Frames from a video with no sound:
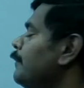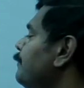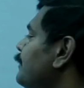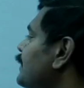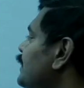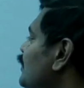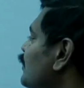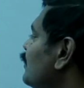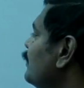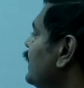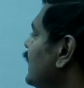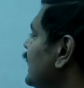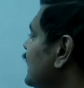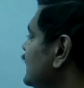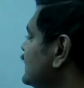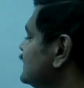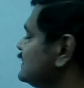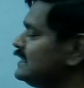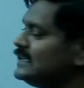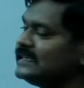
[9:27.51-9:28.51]
But to
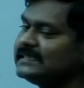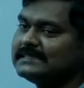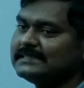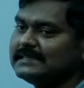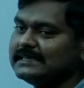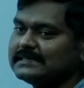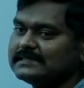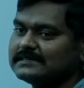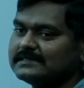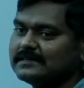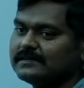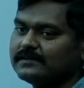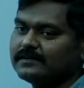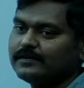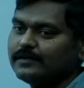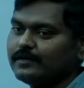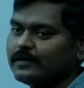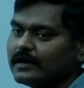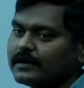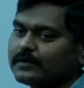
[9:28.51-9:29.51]
manage these things,
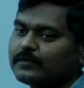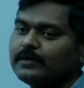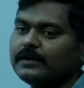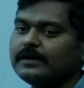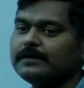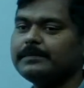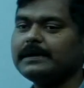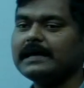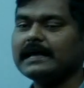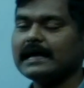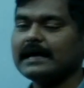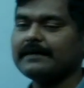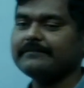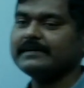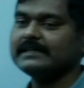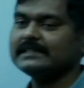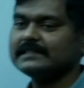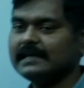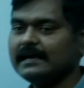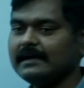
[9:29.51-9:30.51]
you are going to be
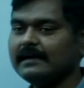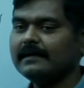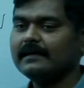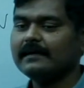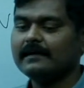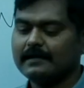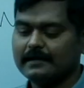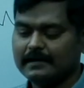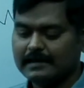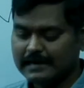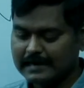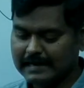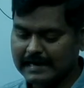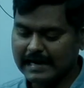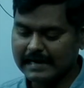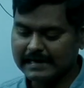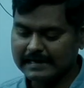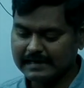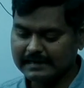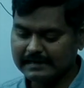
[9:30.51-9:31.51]
having the
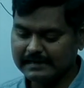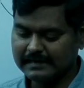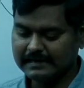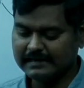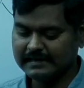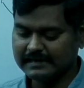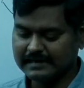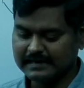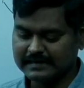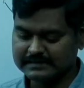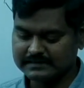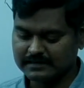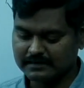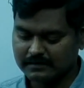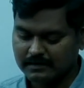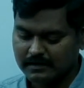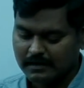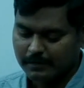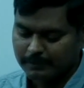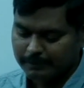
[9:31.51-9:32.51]
data integration.